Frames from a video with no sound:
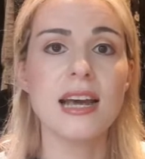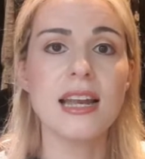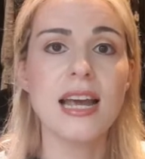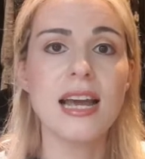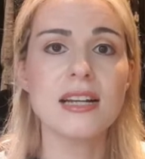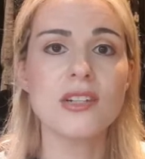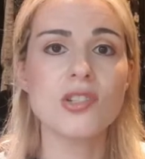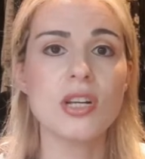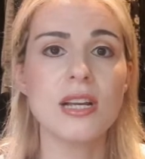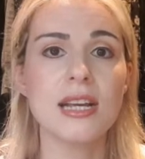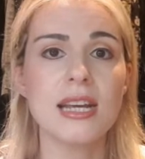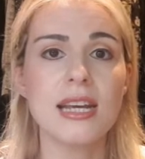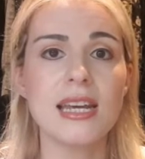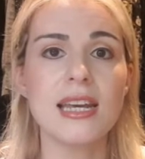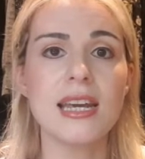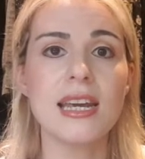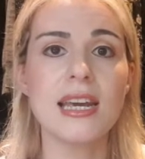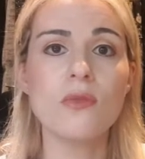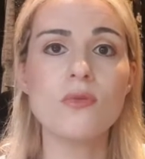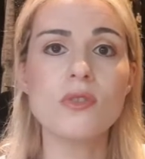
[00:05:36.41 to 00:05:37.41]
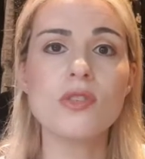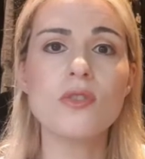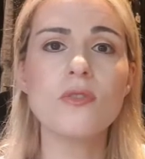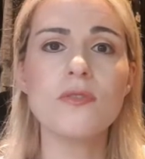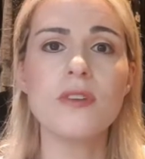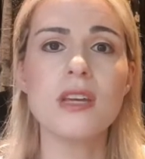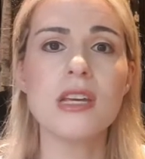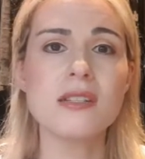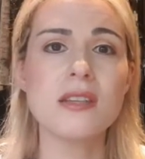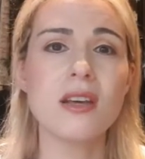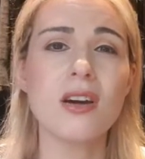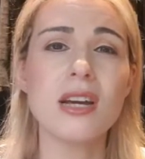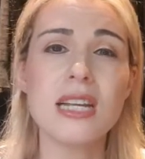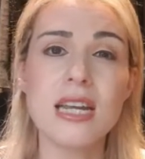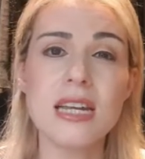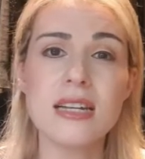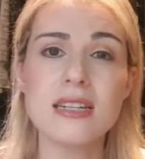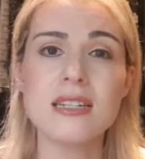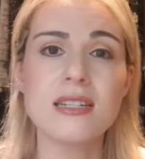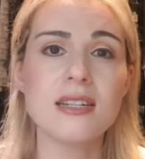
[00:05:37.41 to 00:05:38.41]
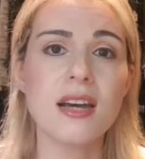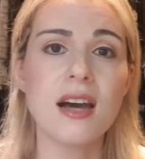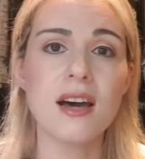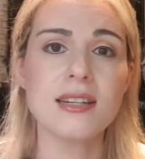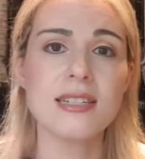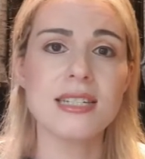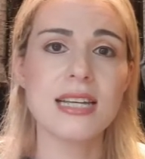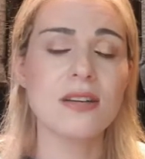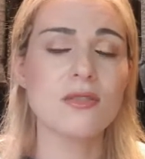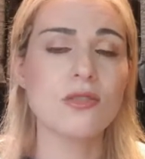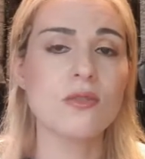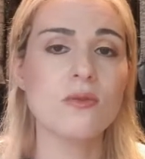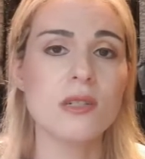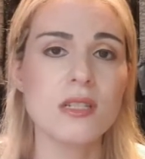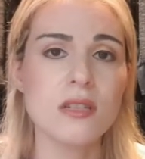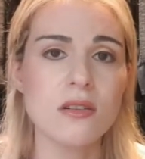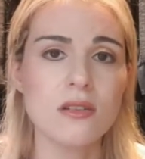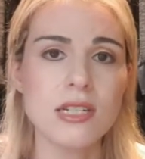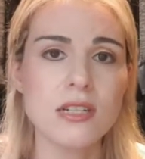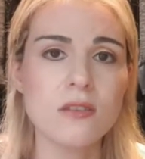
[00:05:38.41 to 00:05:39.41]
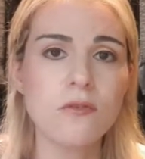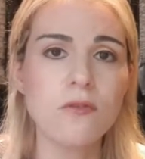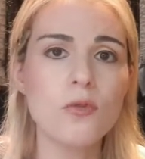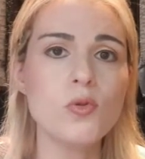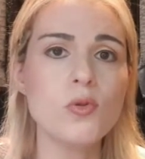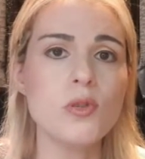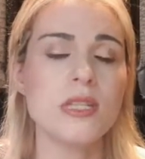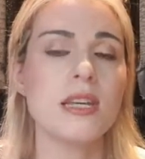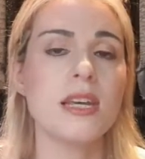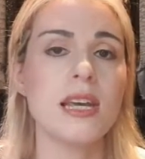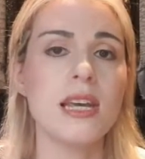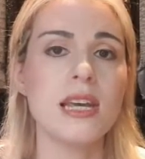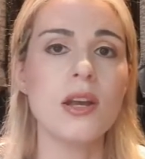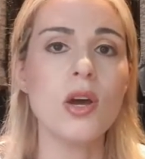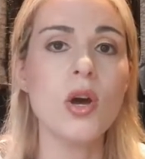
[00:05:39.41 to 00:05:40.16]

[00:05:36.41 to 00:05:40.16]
and actually it was obvious that I needed to cut down to a size 14,